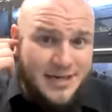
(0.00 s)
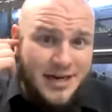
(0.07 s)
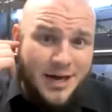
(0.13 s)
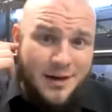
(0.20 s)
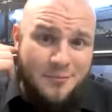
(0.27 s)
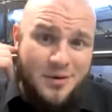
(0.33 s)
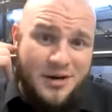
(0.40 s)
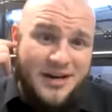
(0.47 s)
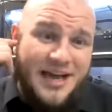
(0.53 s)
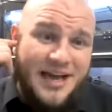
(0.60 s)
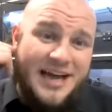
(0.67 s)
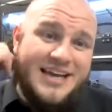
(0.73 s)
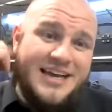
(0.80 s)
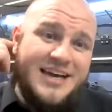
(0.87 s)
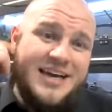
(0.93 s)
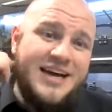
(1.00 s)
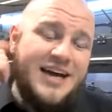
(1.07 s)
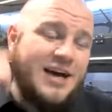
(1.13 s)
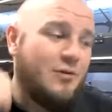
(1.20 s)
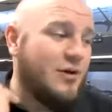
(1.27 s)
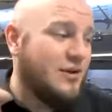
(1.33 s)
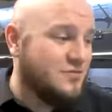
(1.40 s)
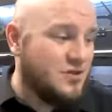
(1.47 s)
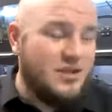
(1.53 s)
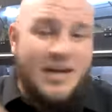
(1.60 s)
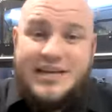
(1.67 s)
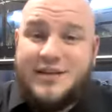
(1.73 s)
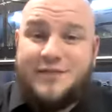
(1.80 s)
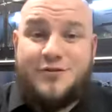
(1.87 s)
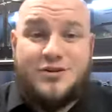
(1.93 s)
But I went after
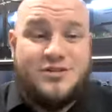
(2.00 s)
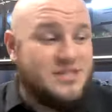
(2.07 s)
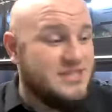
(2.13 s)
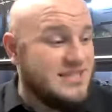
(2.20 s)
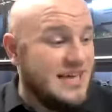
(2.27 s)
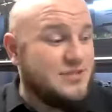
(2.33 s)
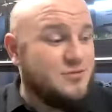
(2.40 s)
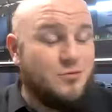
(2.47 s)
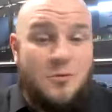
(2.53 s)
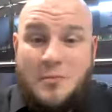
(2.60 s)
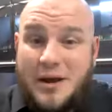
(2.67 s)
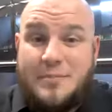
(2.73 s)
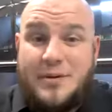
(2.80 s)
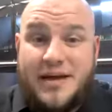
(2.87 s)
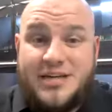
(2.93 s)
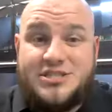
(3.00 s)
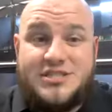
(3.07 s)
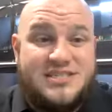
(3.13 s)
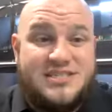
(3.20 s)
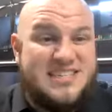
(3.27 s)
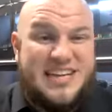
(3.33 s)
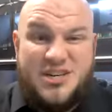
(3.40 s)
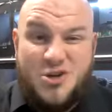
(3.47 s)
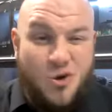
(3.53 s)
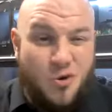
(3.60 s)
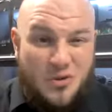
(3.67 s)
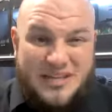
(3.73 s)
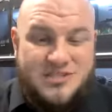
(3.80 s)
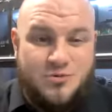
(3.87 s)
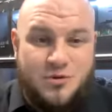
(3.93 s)
lighting first because that's where my passion is, and I know
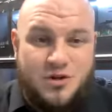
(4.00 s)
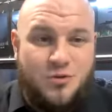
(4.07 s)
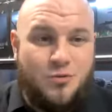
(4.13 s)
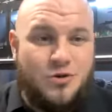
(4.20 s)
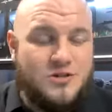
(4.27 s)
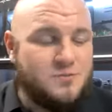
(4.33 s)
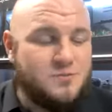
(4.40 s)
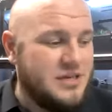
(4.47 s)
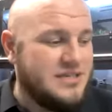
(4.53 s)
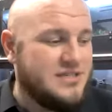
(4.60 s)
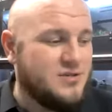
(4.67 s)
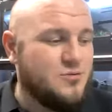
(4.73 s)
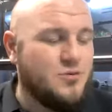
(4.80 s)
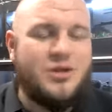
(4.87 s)
that's one of the worst places.